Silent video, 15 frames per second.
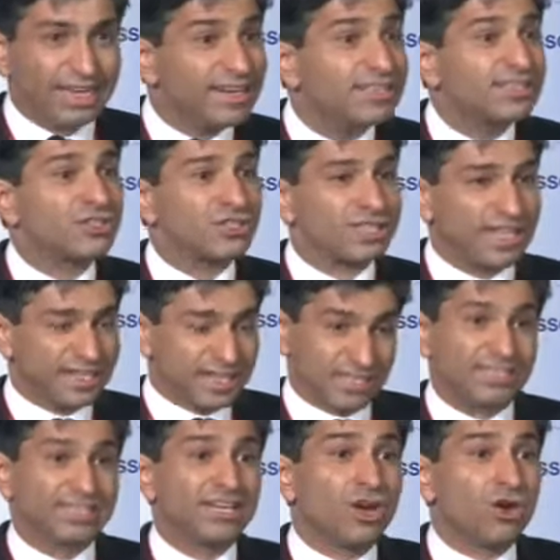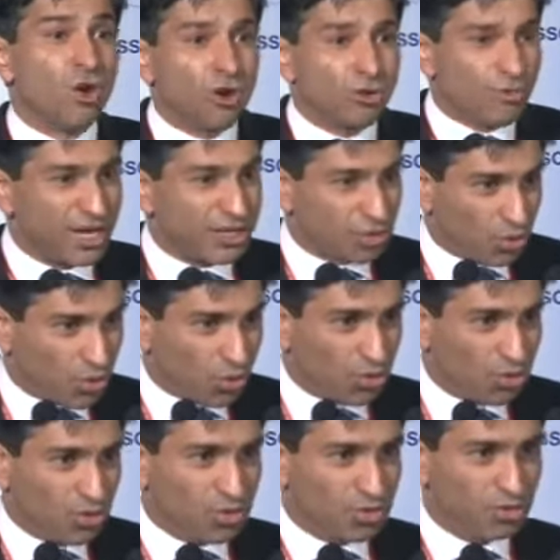Needless to say, there's still a long way to
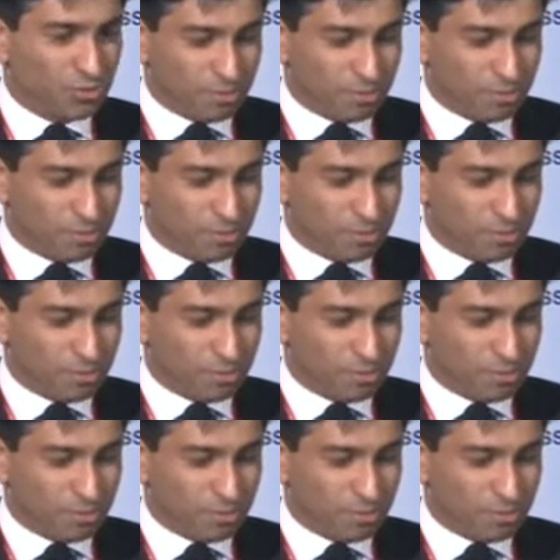go